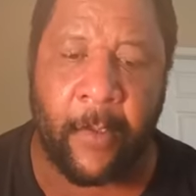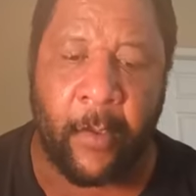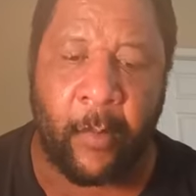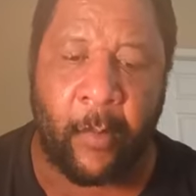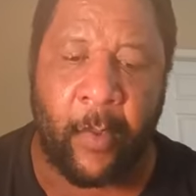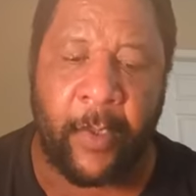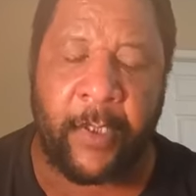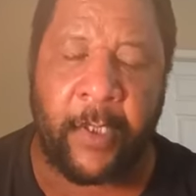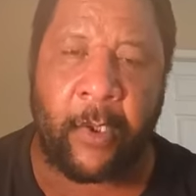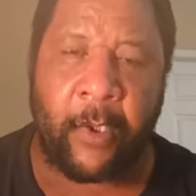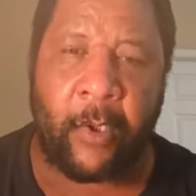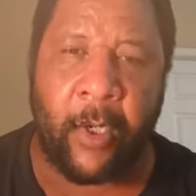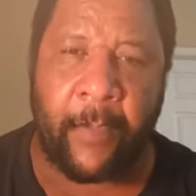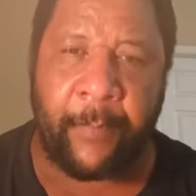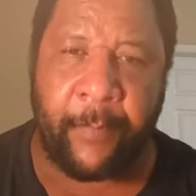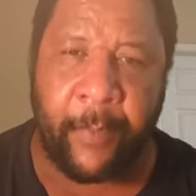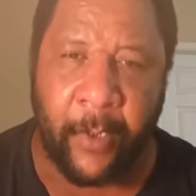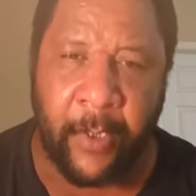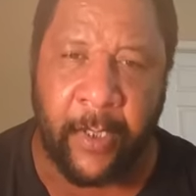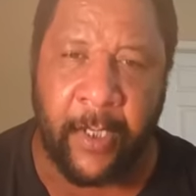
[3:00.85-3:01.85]
When the Lord
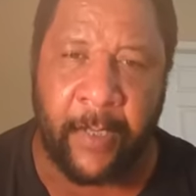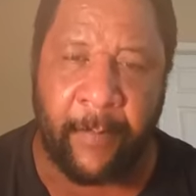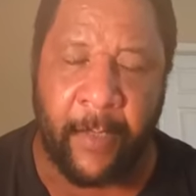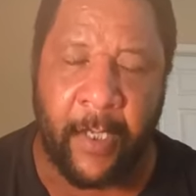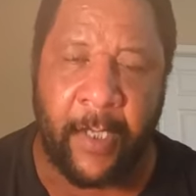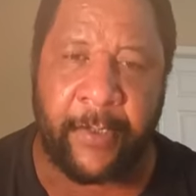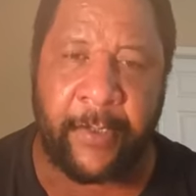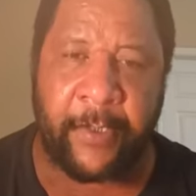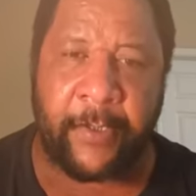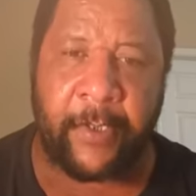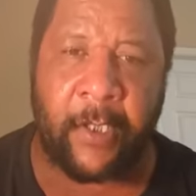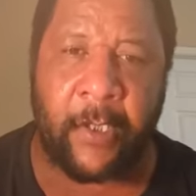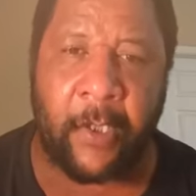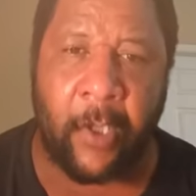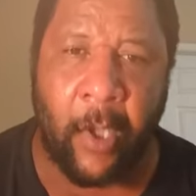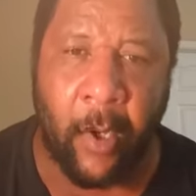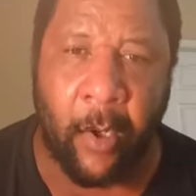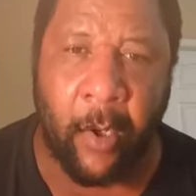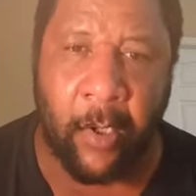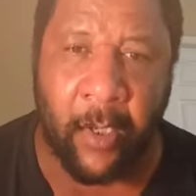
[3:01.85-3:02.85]
put him under the
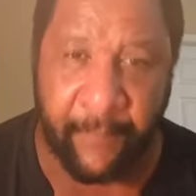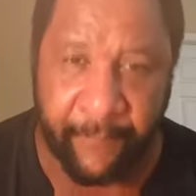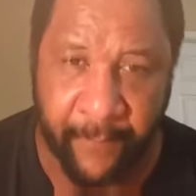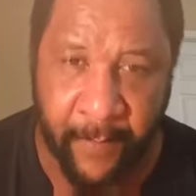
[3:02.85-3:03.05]
law of